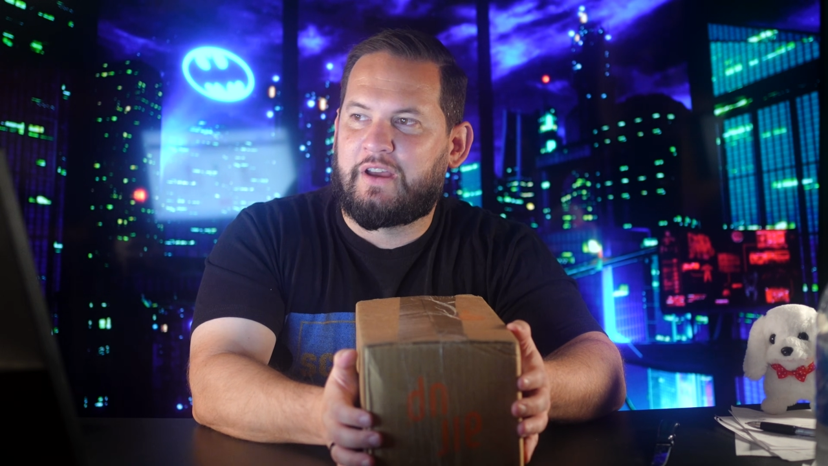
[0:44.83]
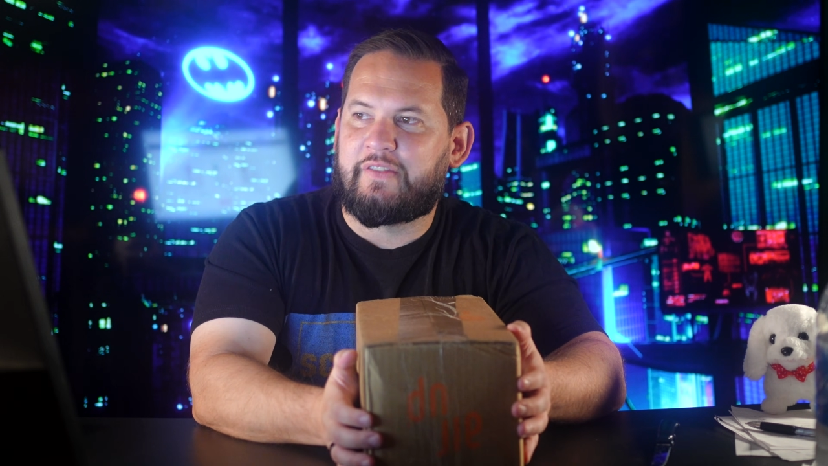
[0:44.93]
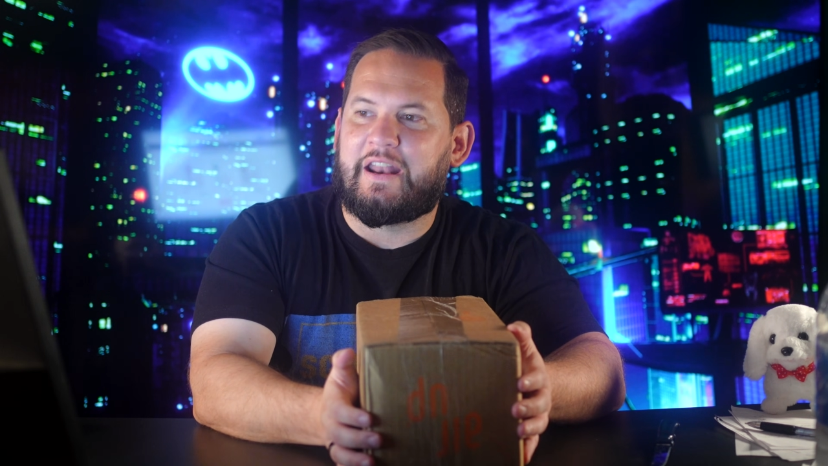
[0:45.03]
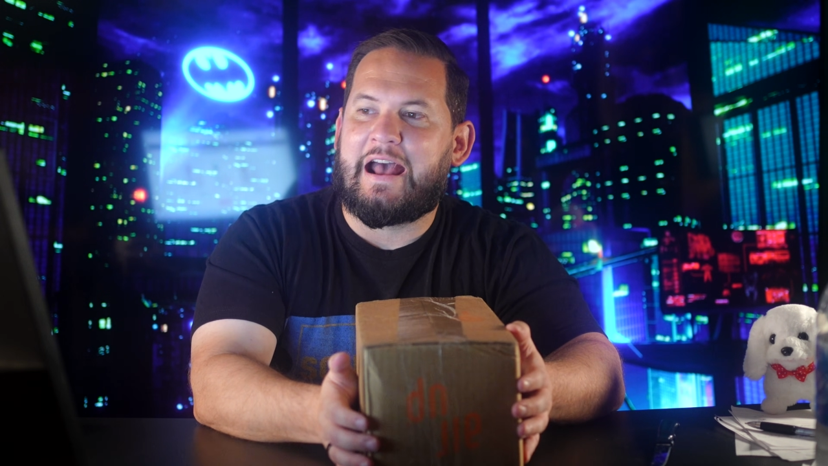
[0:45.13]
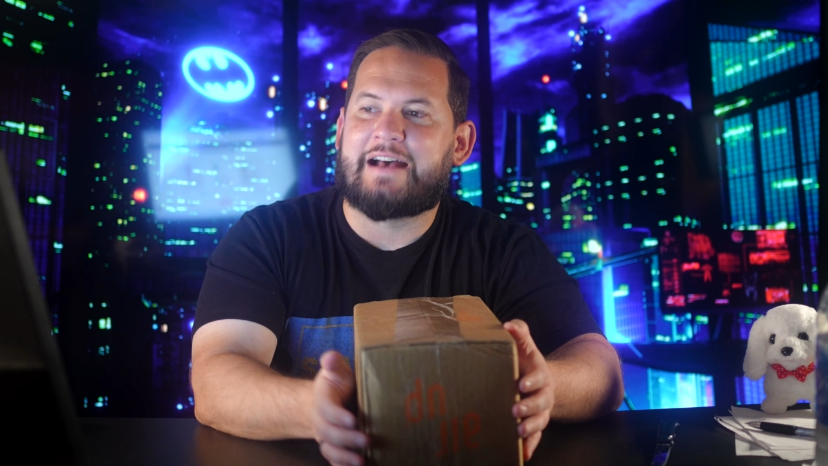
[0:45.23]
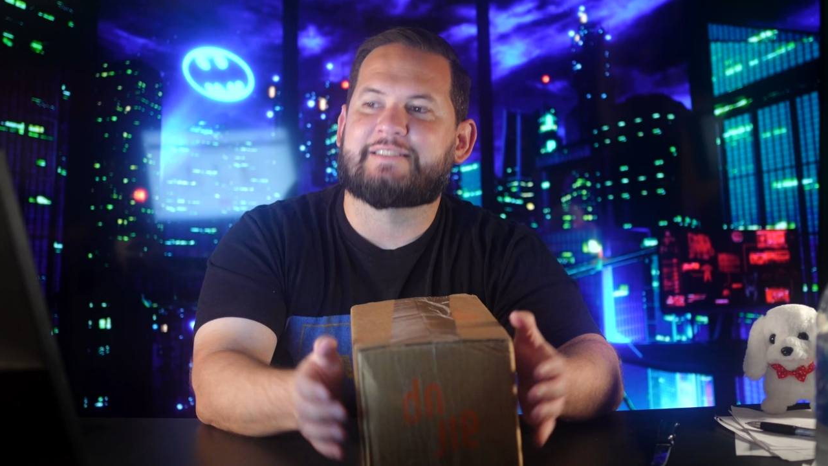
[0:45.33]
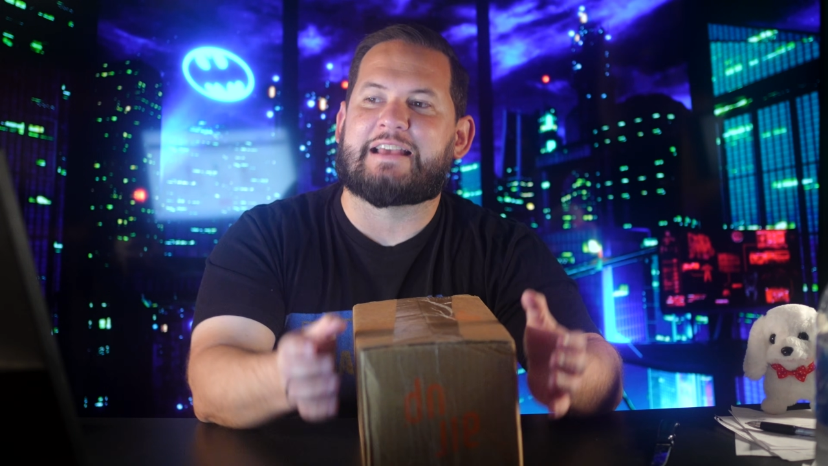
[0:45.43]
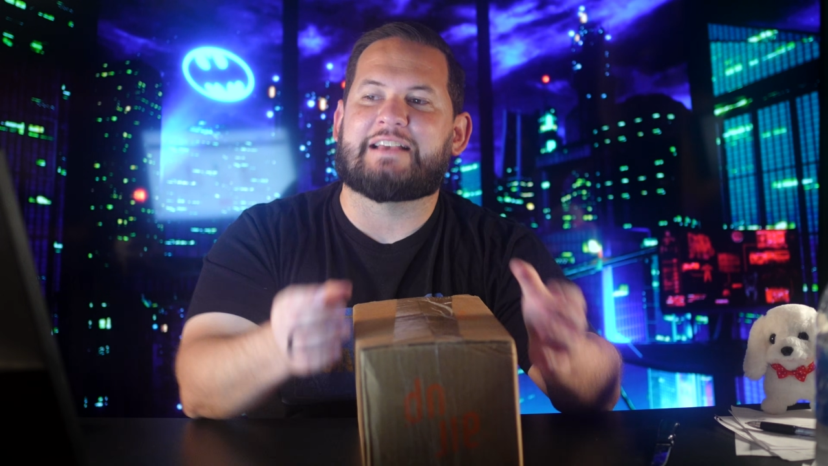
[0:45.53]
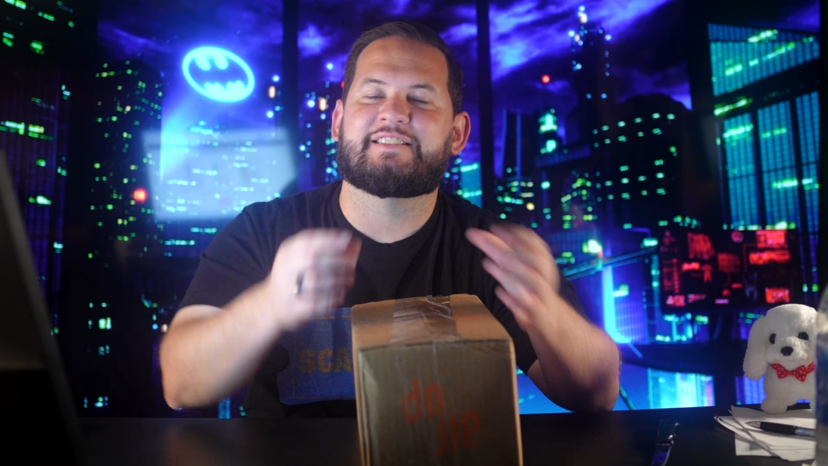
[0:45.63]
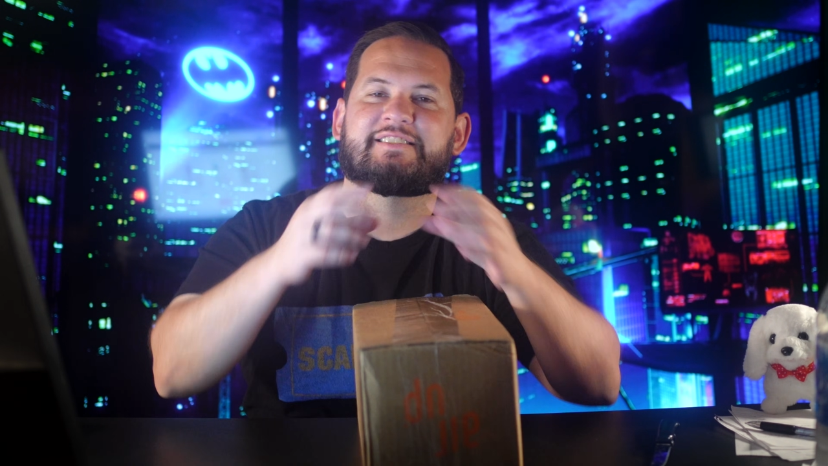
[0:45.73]
that has
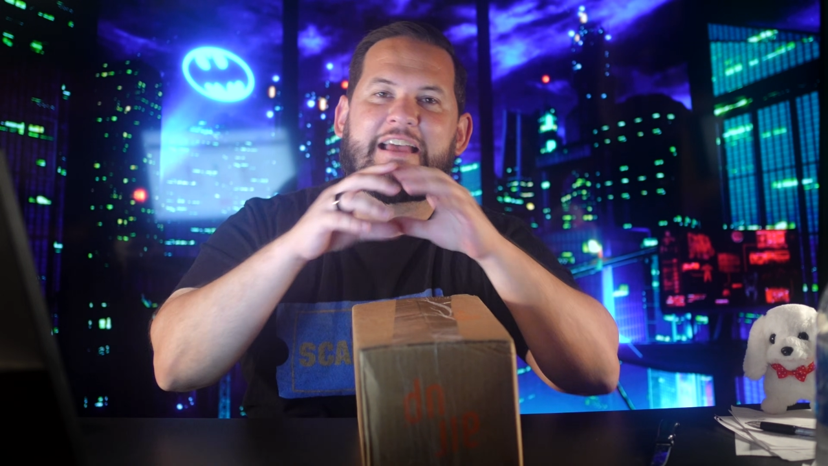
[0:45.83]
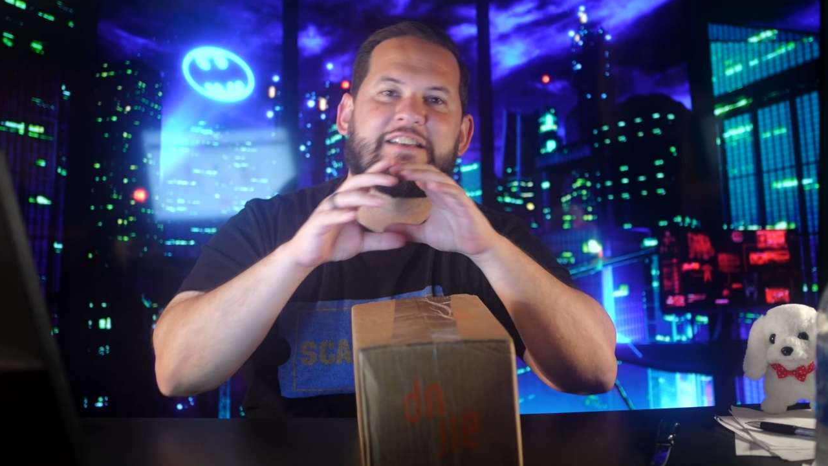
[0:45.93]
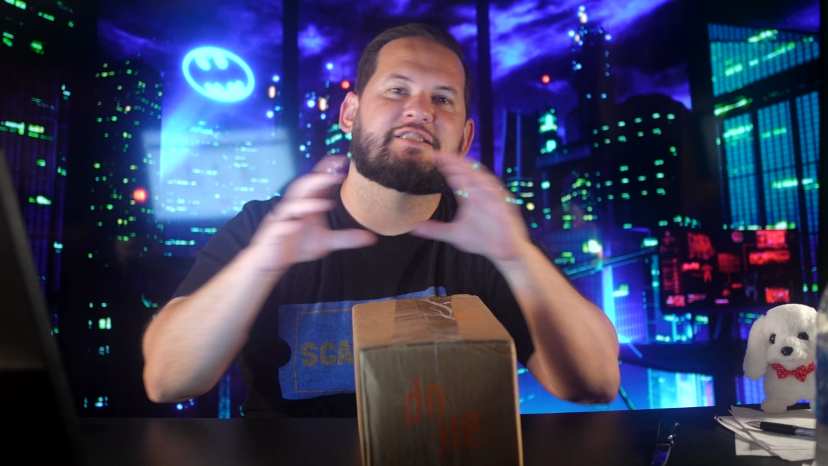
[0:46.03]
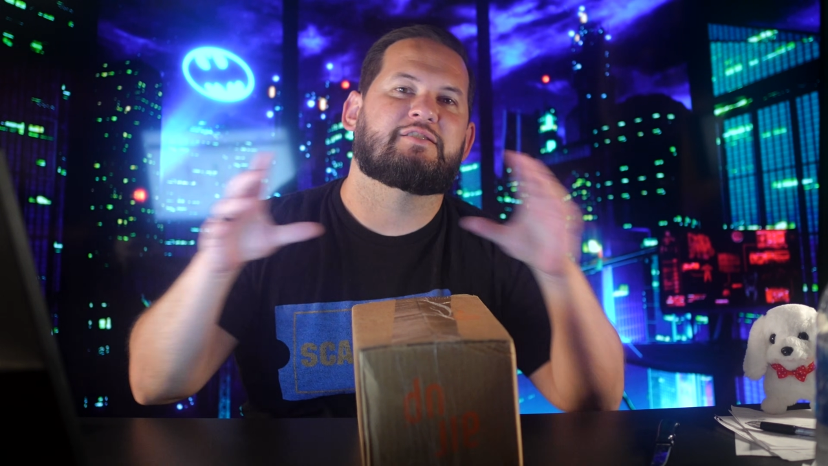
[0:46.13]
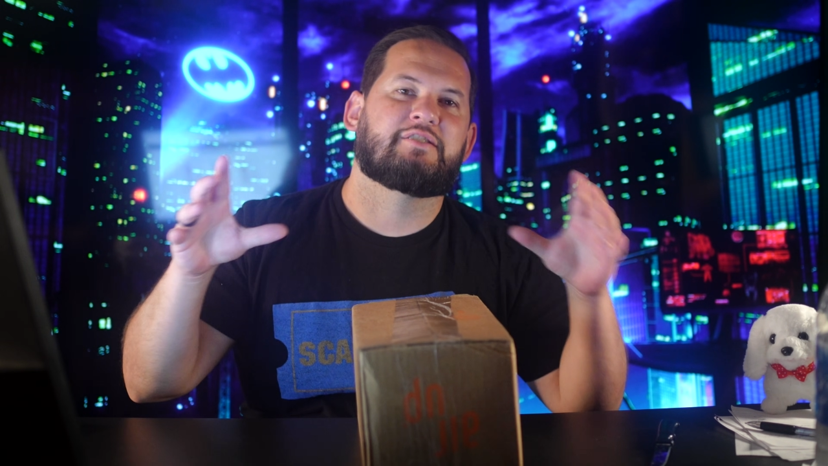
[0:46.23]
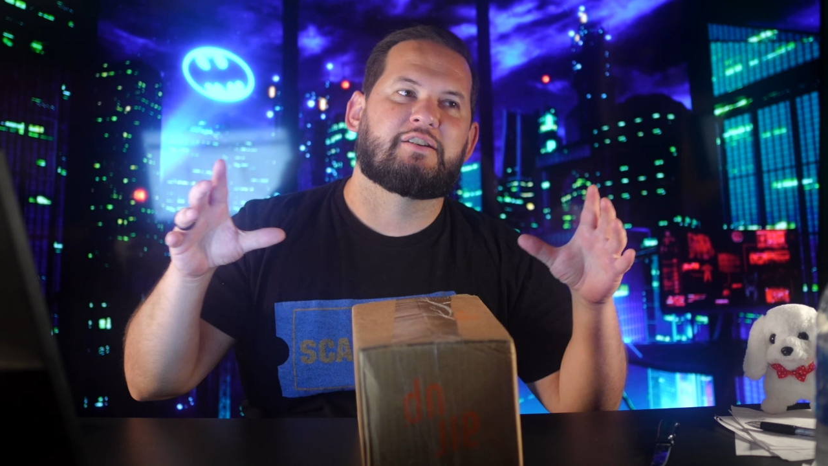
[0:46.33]
a scent